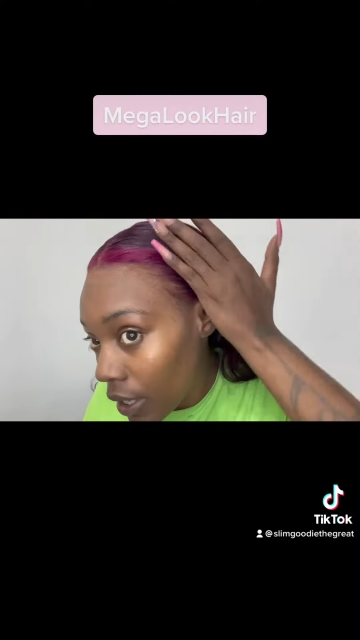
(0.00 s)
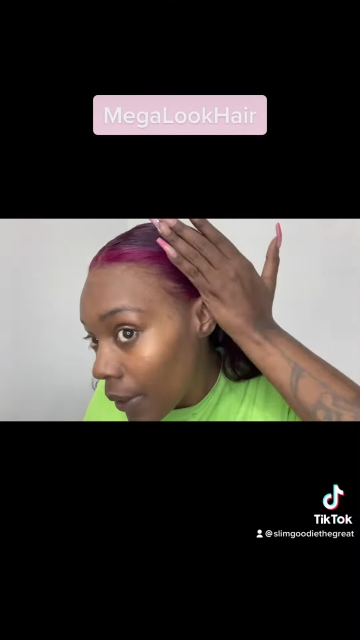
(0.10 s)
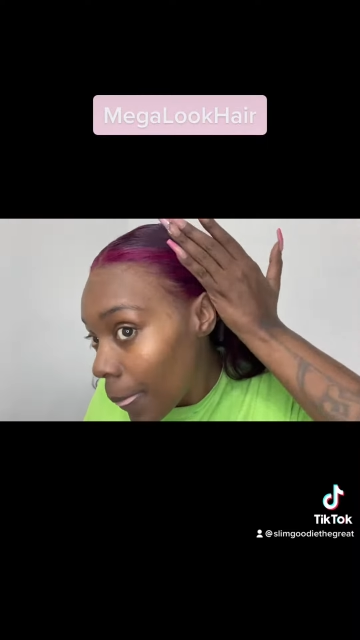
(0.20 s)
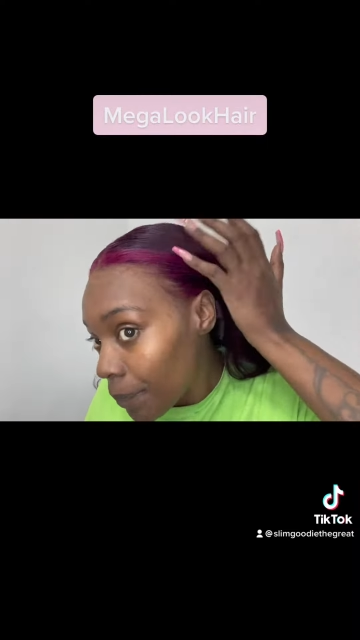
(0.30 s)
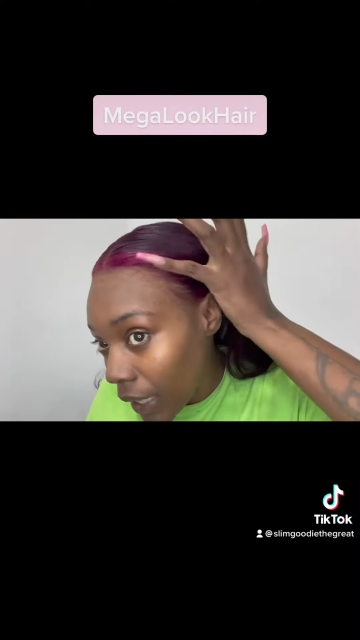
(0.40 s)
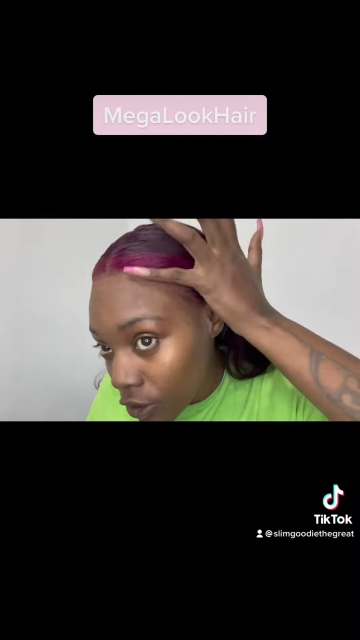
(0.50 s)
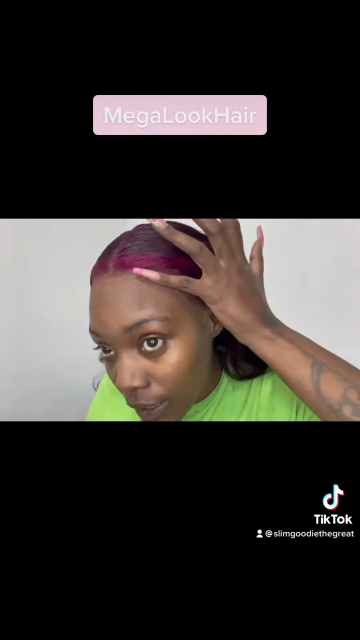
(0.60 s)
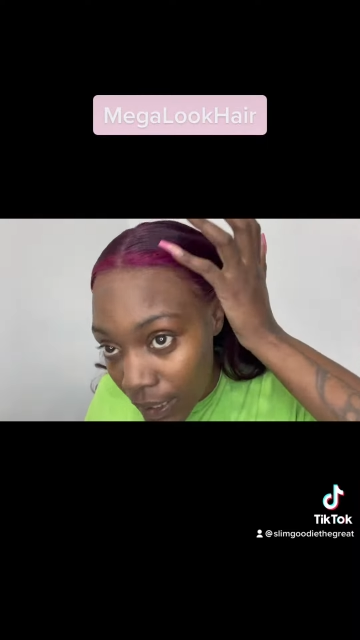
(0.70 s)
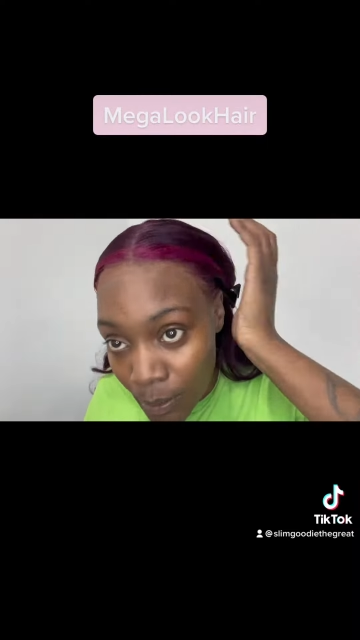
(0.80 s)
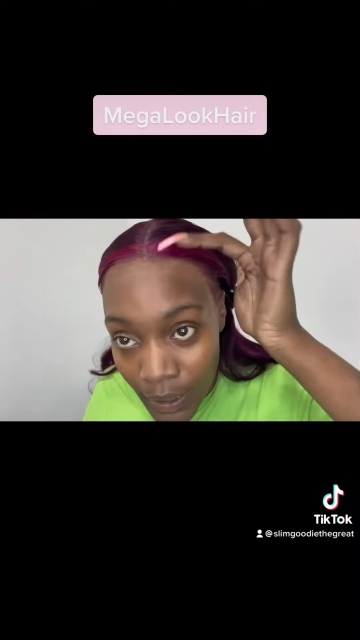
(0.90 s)
Yes,
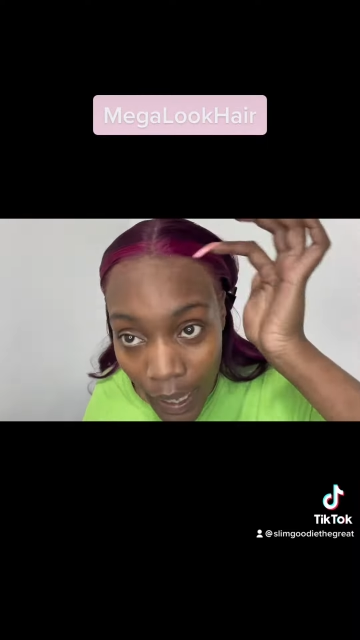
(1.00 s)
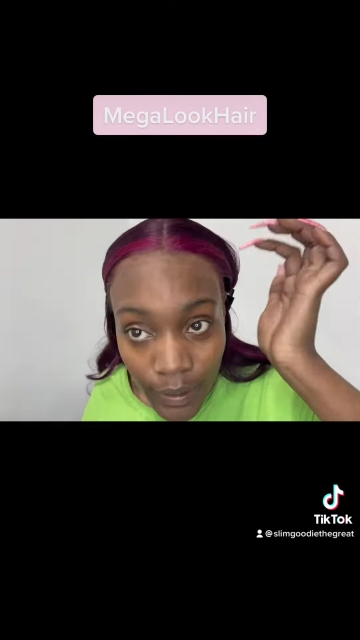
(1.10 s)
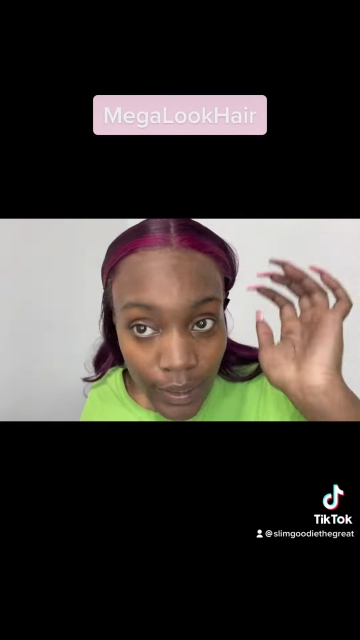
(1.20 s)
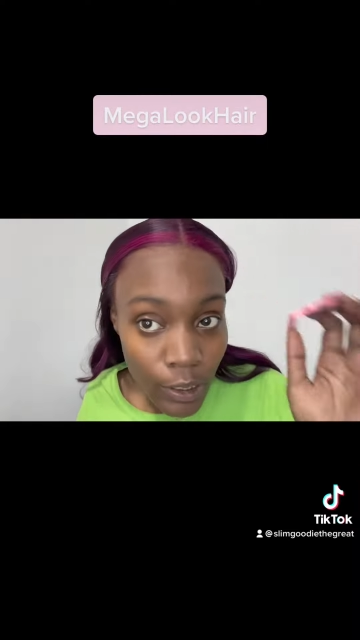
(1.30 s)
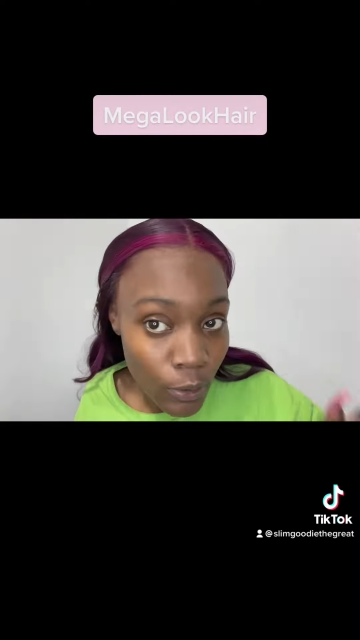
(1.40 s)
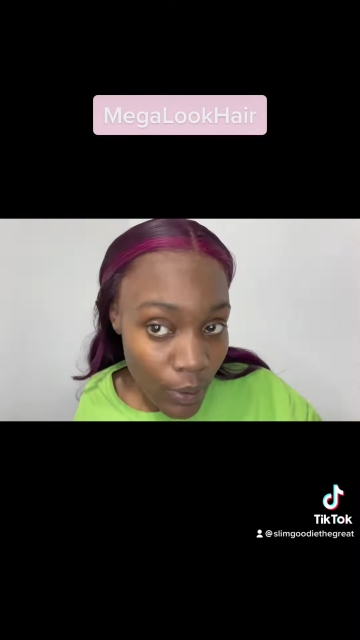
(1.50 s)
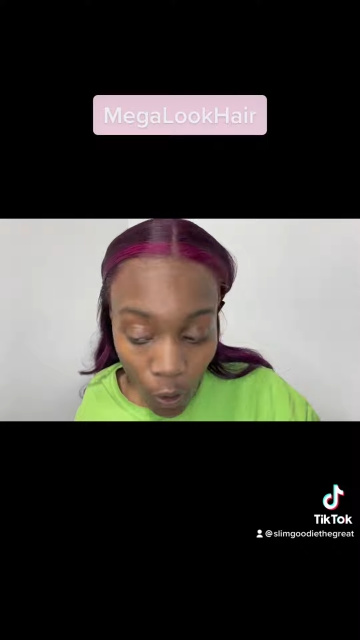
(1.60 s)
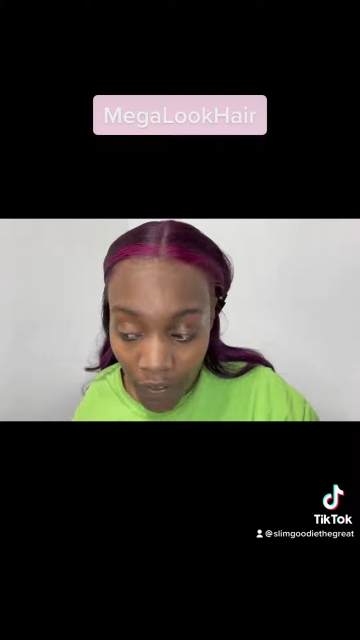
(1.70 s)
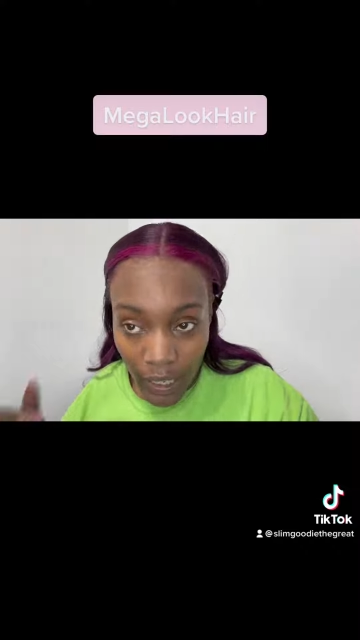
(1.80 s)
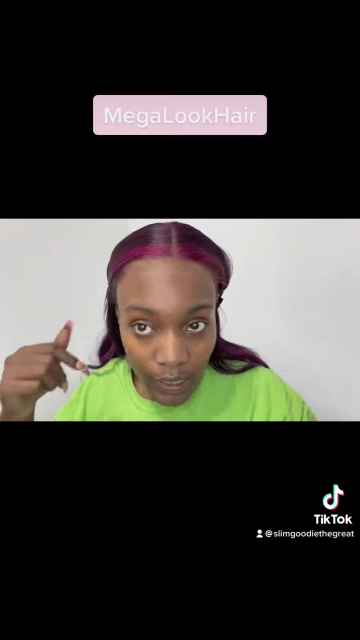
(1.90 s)
we did that.
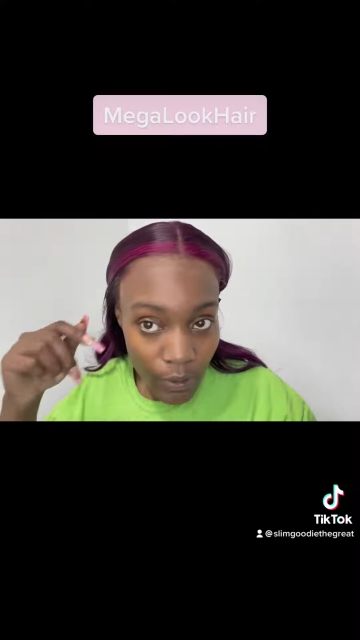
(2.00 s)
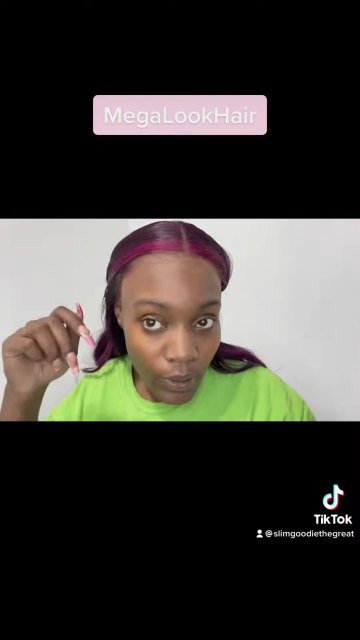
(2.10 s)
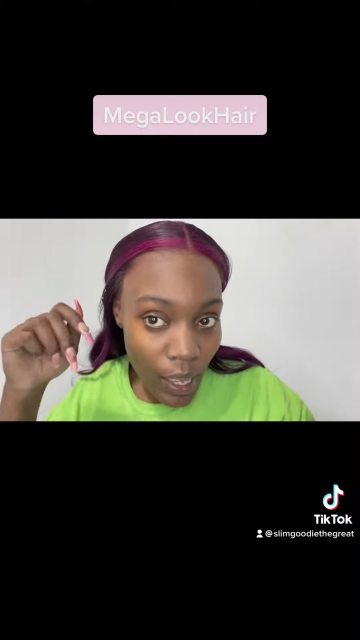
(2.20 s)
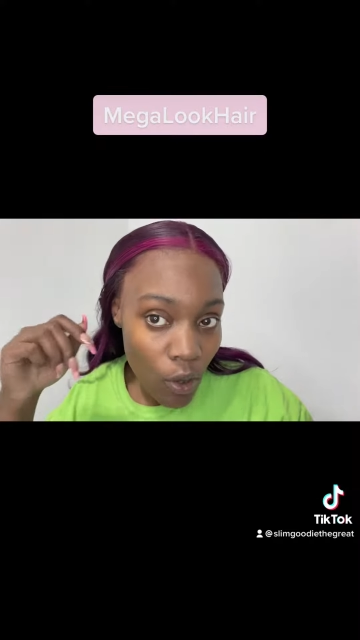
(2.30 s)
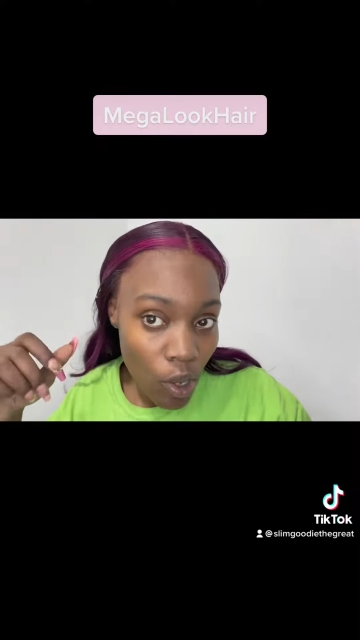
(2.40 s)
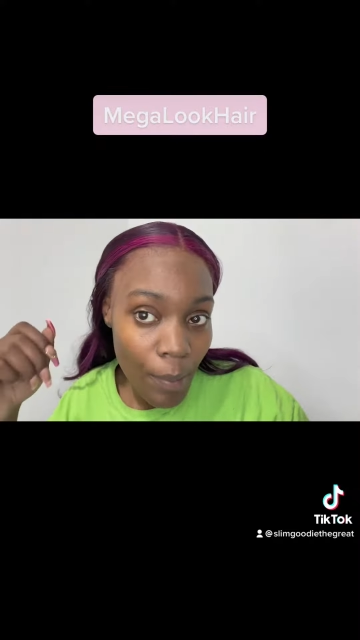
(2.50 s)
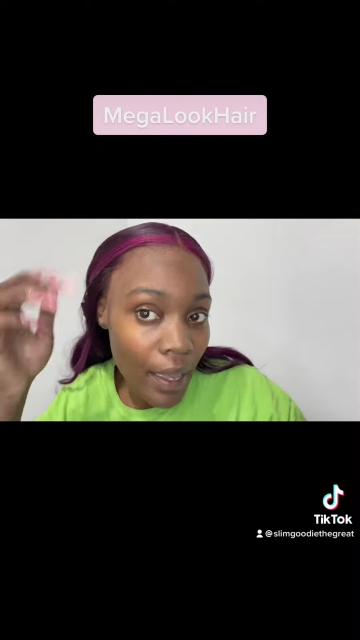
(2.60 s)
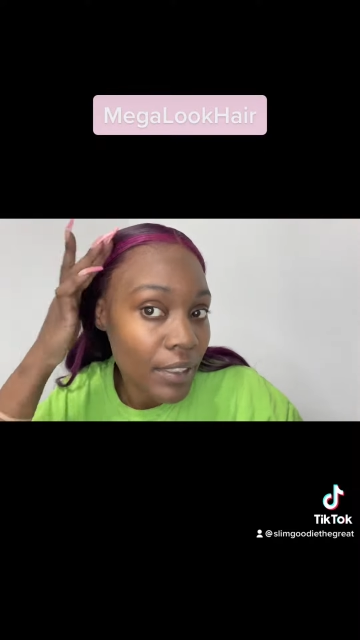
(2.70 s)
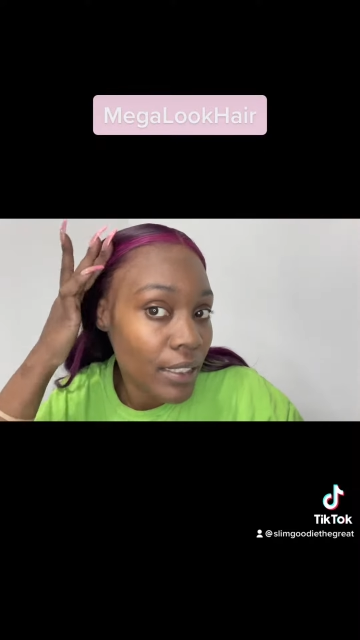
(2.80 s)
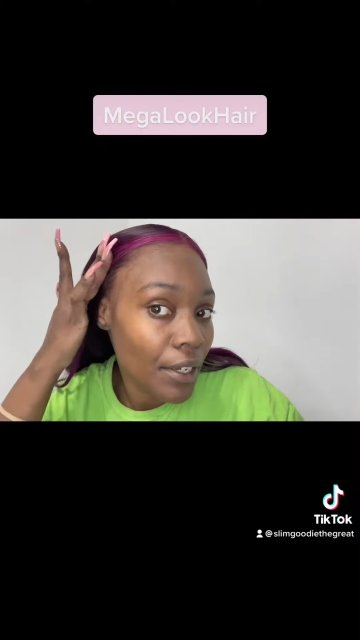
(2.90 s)
We laid that down
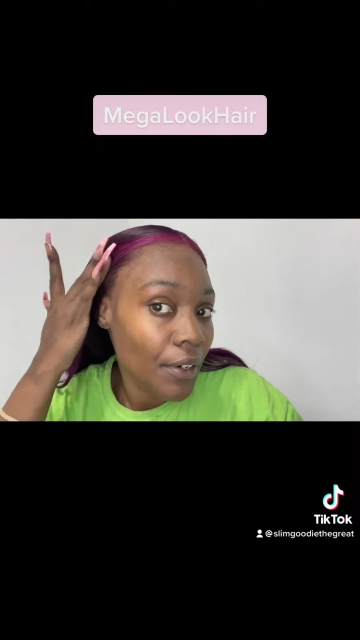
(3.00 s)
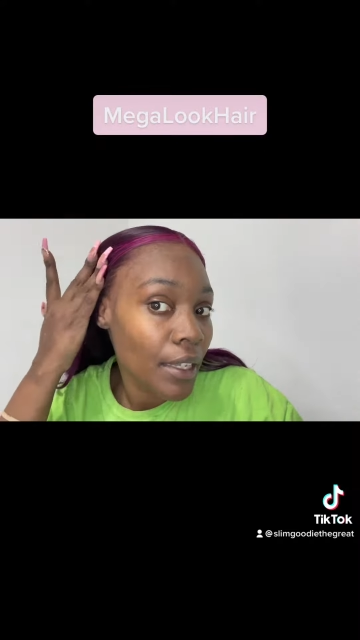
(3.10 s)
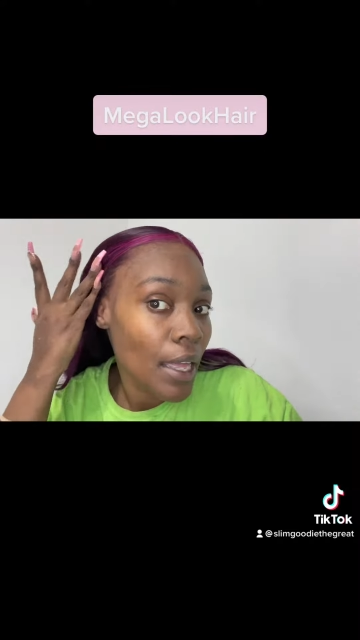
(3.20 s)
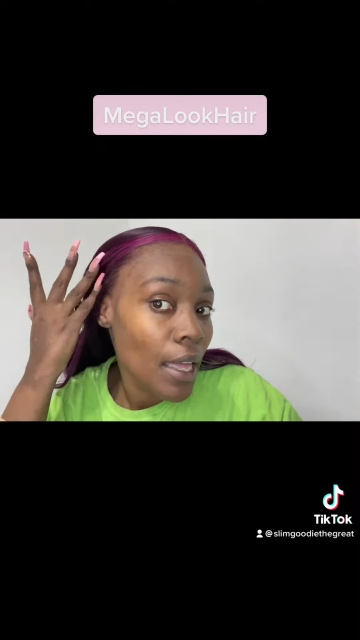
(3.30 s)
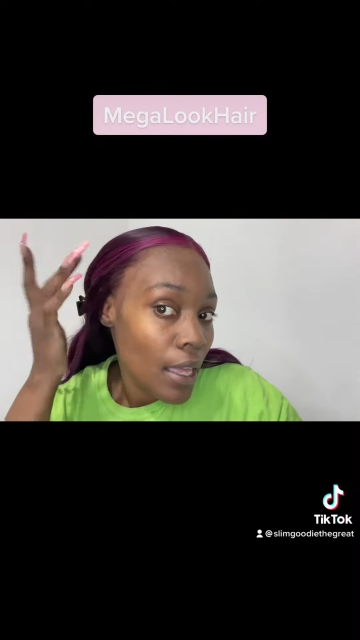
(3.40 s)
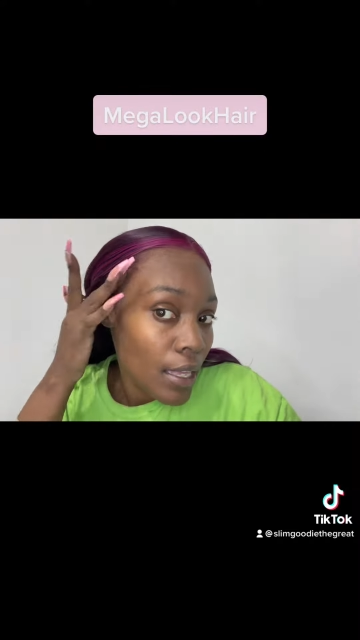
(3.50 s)
with our